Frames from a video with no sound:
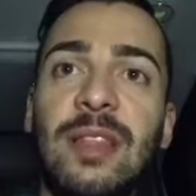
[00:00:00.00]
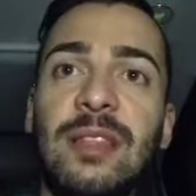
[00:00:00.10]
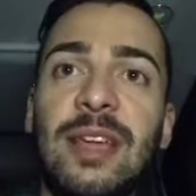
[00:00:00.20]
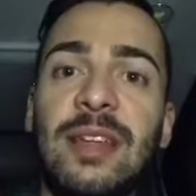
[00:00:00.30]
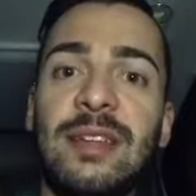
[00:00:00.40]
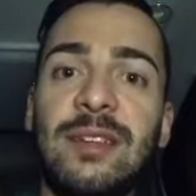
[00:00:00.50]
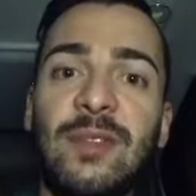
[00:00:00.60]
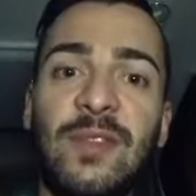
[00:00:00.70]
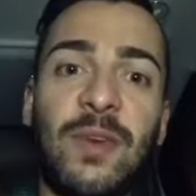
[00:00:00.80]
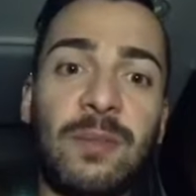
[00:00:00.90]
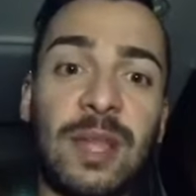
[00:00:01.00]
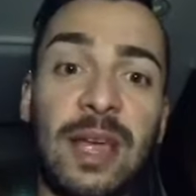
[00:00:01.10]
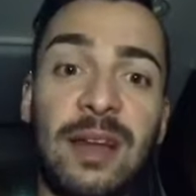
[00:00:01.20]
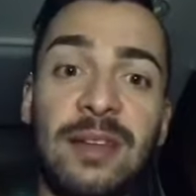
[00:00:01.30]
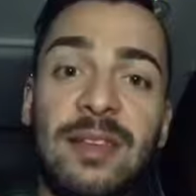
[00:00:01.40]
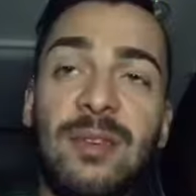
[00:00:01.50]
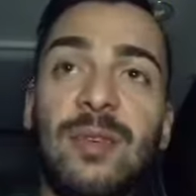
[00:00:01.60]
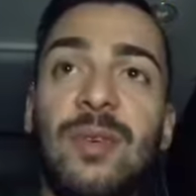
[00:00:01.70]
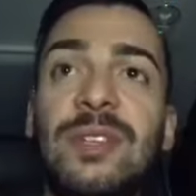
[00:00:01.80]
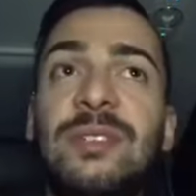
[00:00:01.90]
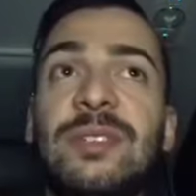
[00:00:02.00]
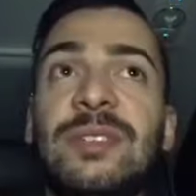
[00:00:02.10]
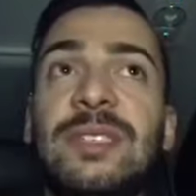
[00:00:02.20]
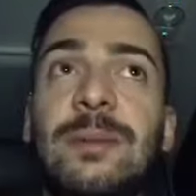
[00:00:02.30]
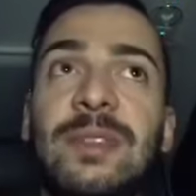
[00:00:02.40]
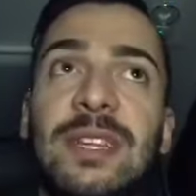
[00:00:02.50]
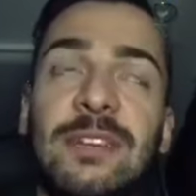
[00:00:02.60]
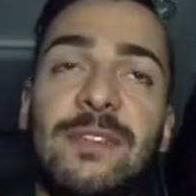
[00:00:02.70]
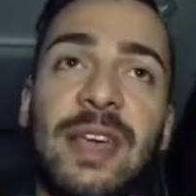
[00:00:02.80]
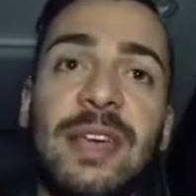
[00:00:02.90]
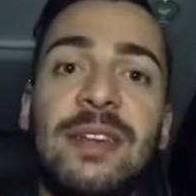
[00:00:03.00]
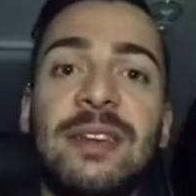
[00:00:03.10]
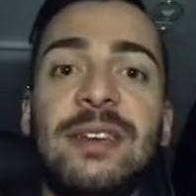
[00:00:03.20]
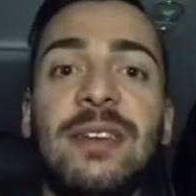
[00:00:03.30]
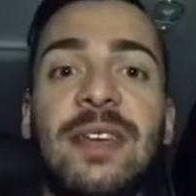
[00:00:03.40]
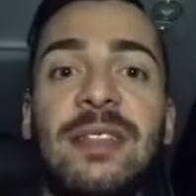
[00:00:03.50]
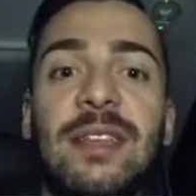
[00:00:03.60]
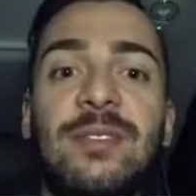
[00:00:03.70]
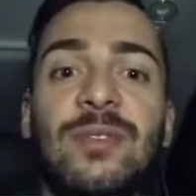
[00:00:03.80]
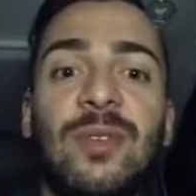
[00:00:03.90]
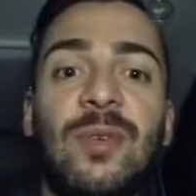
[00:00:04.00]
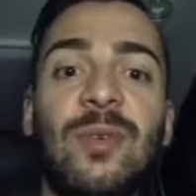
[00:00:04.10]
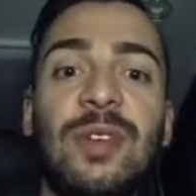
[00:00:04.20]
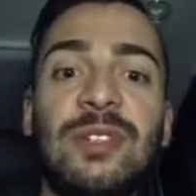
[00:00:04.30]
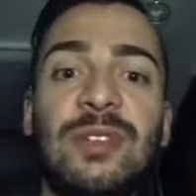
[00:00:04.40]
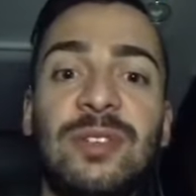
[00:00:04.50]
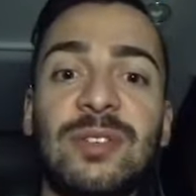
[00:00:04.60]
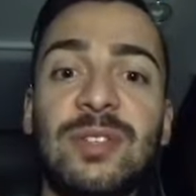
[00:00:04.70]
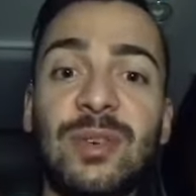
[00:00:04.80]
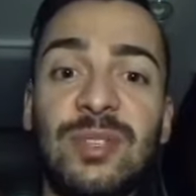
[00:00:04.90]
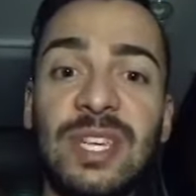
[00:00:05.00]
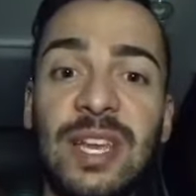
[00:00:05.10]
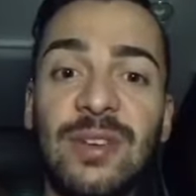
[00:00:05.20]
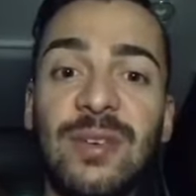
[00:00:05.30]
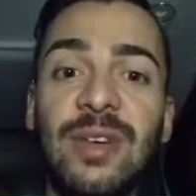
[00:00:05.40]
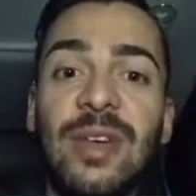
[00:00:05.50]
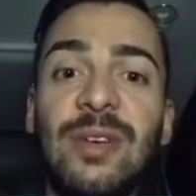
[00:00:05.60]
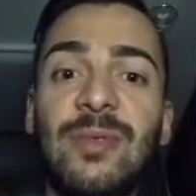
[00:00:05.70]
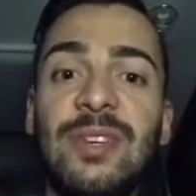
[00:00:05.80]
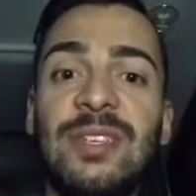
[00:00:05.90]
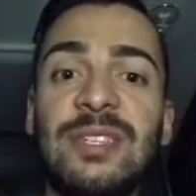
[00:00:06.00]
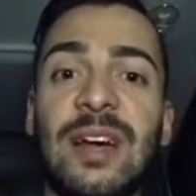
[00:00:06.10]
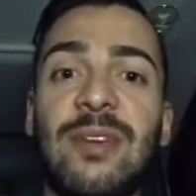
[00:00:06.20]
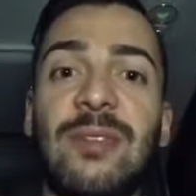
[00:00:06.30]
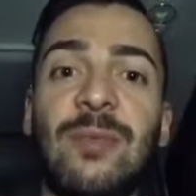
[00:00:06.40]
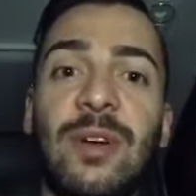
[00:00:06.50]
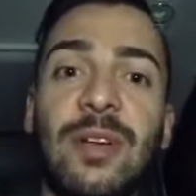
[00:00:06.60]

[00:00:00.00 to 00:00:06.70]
then from there you go into your samba de gafieira, and then you go into your soltinho, which is our rock